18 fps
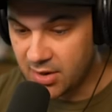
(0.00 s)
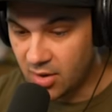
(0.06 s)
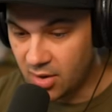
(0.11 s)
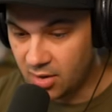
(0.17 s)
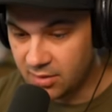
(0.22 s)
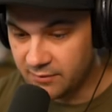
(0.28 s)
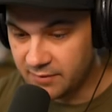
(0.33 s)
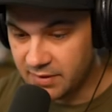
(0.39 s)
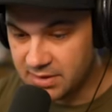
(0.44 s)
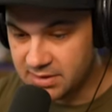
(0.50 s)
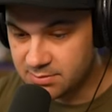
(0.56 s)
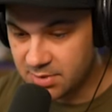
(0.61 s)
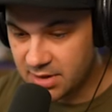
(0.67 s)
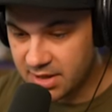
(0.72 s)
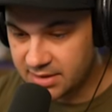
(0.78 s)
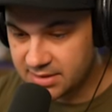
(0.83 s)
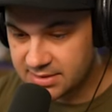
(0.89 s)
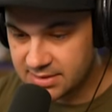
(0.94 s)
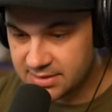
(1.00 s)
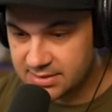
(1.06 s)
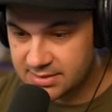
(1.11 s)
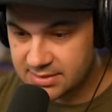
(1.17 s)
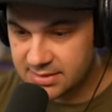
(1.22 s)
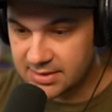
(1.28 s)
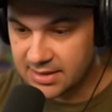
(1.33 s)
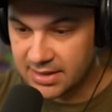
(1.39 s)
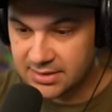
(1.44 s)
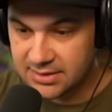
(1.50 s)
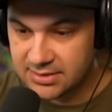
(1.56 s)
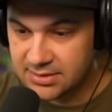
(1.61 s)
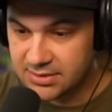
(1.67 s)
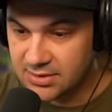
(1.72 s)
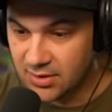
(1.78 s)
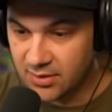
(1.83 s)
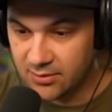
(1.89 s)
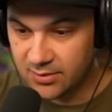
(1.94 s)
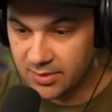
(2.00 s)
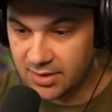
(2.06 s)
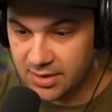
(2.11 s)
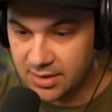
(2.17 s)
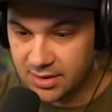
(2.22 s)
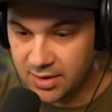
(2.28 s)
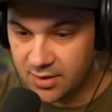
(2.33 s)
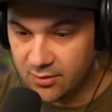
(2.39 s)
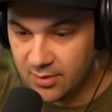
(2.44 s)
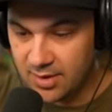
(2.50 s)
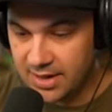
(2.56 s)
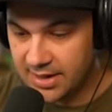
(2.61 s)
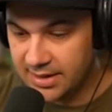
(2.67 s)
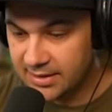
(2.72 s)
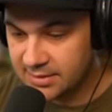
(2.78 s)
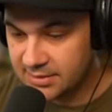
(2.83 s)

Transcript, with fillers: all of these boxes, and I don't really know why.